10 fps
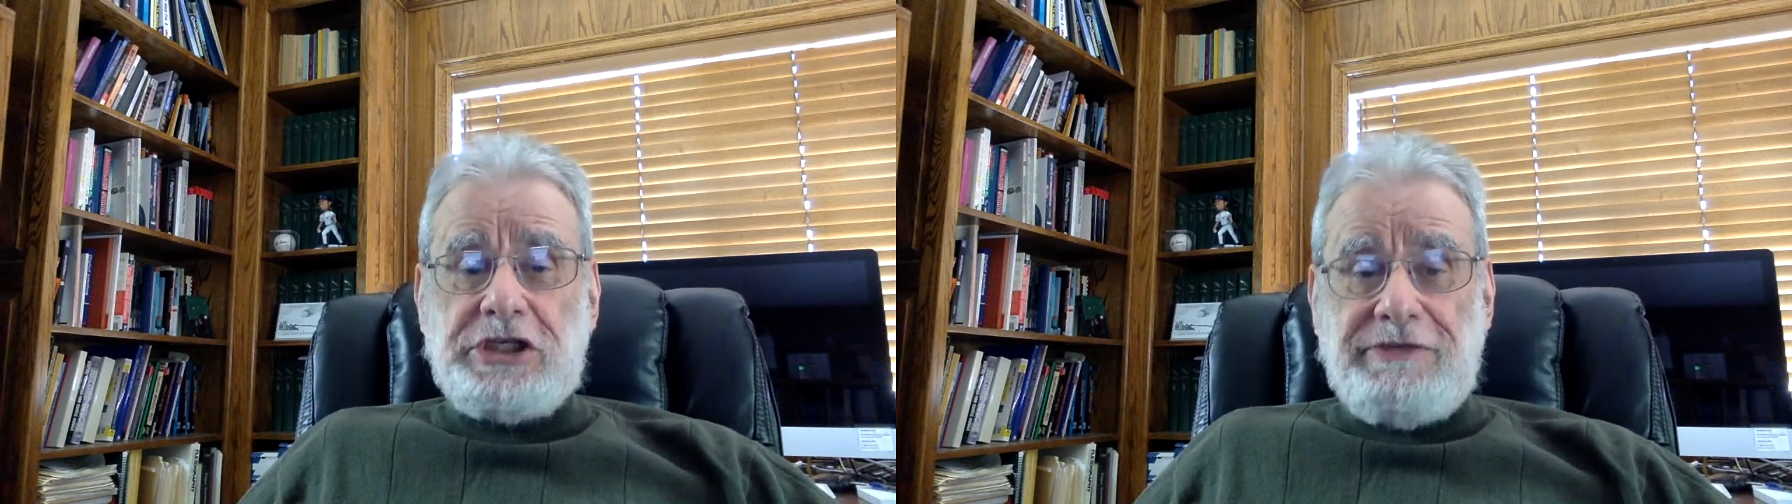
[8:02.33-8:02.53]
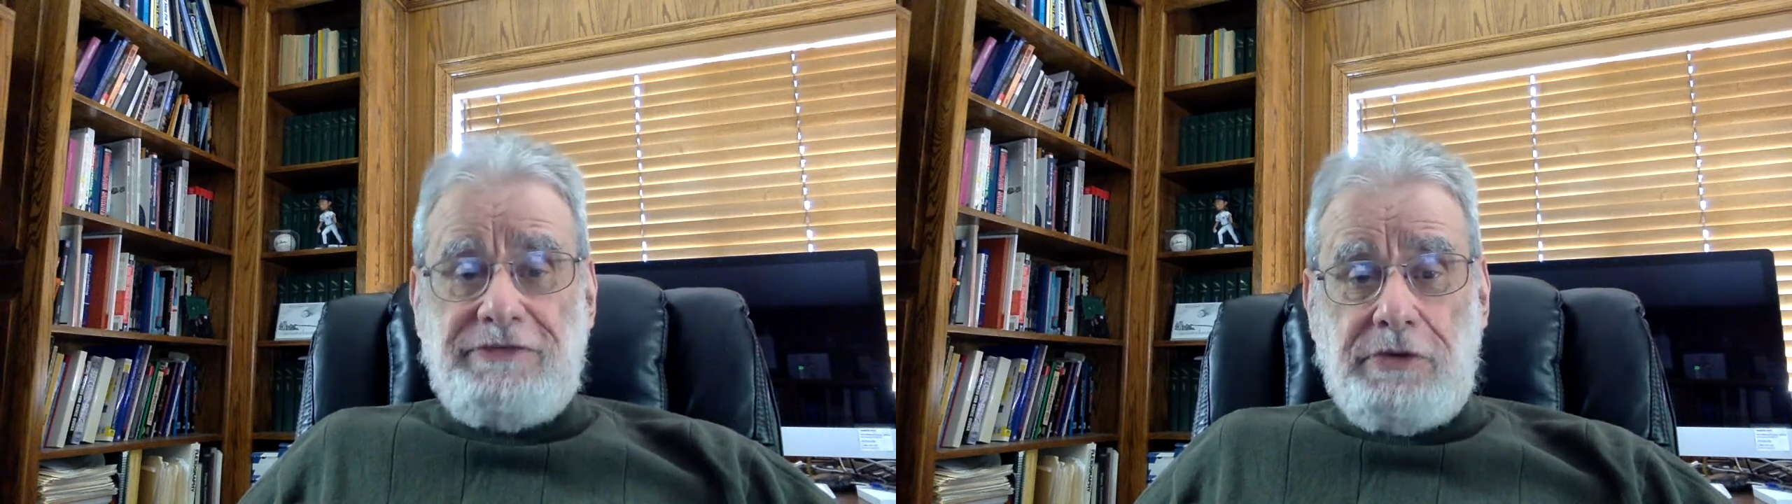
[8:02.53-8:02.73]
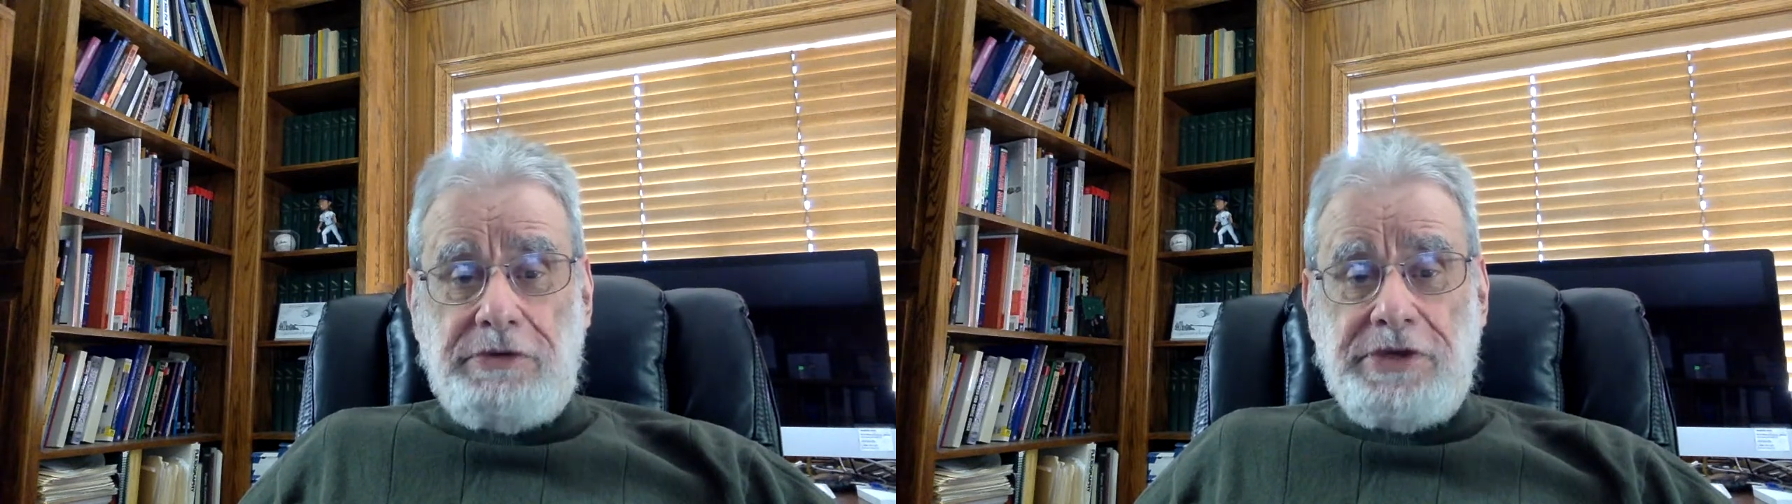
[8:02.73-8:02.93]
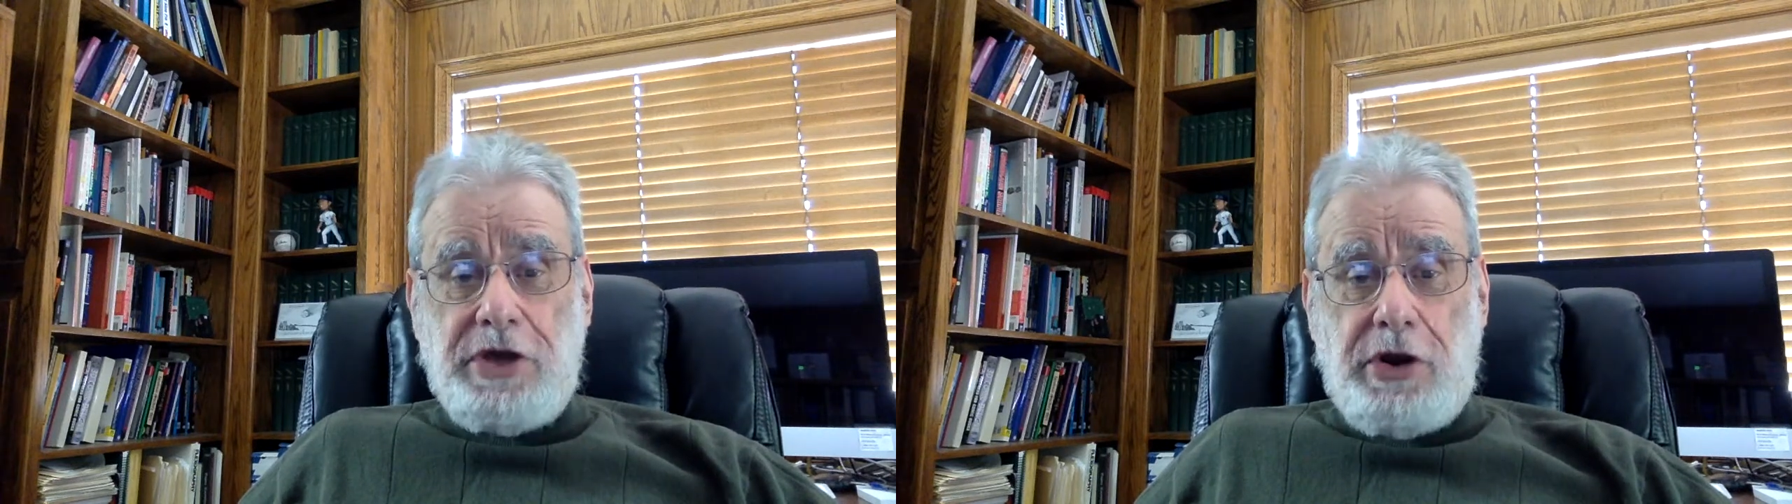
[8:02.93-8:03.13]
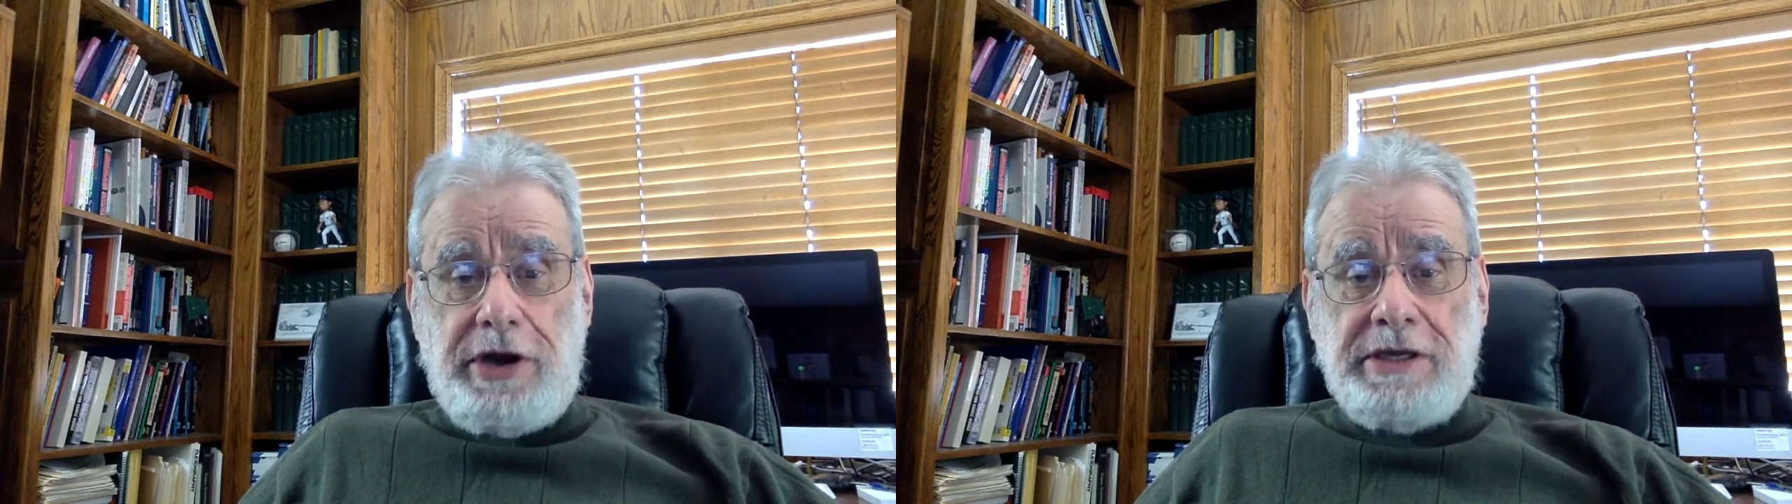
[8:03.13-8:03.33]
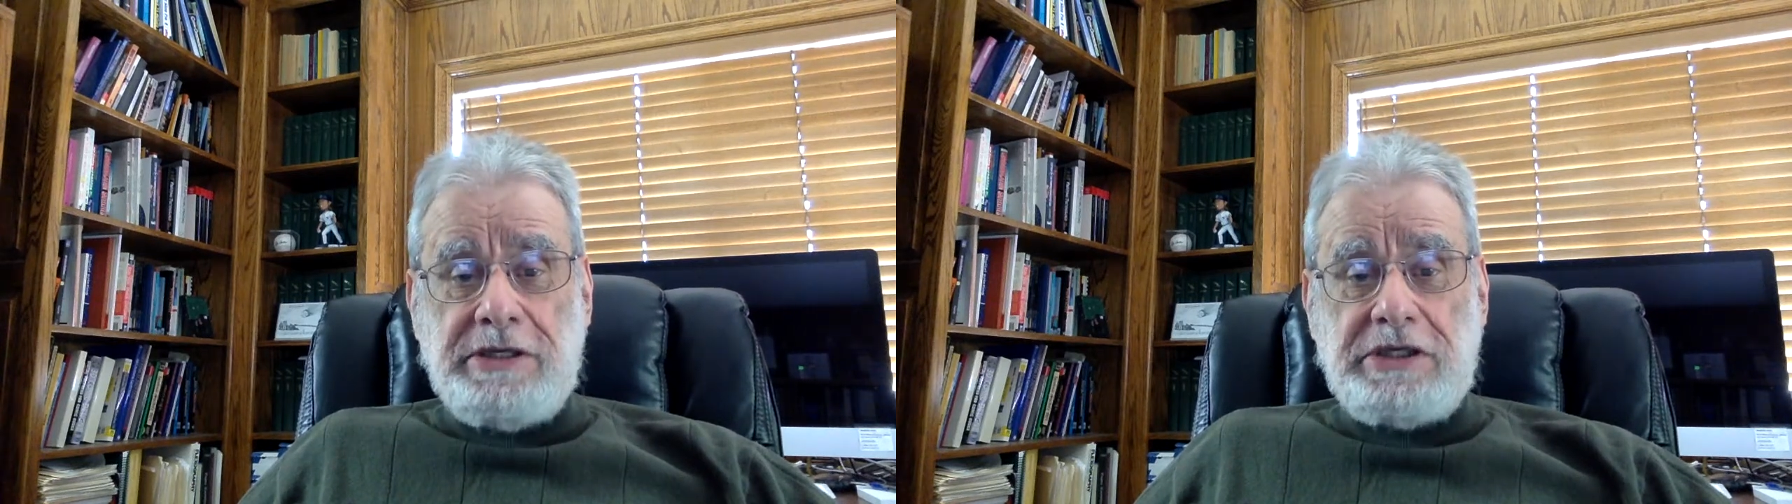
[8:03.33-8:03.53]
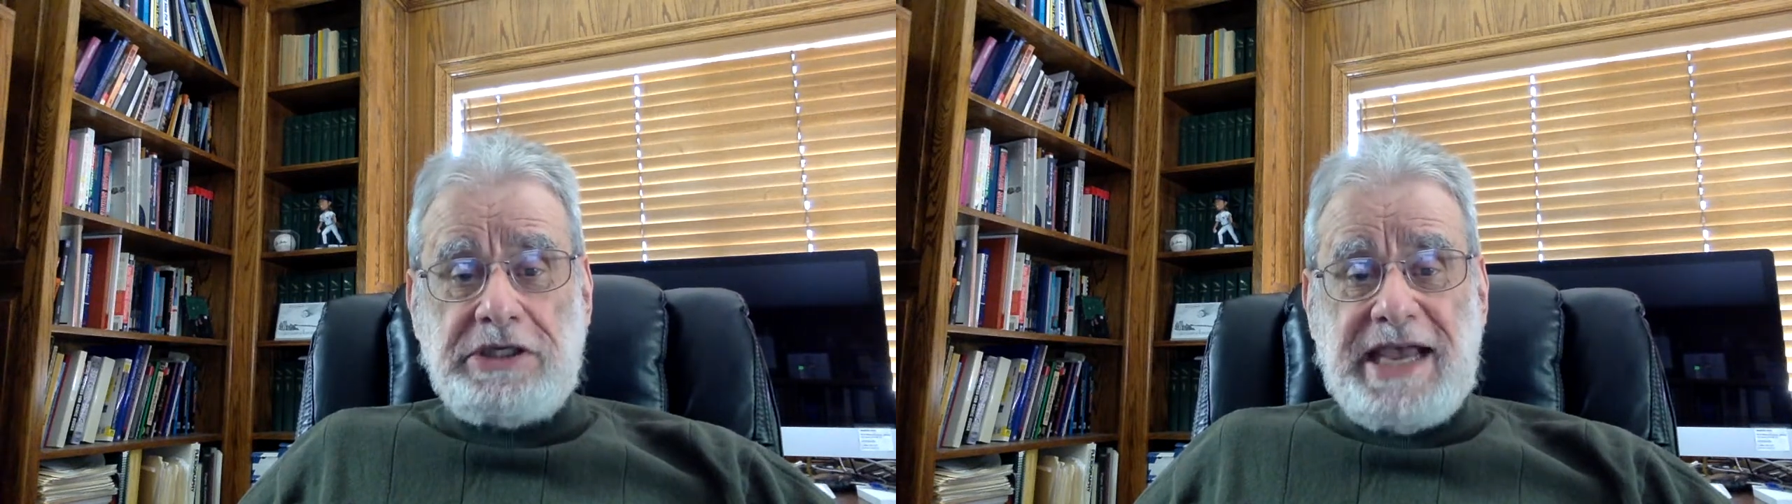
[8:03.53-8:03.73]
of folding cartons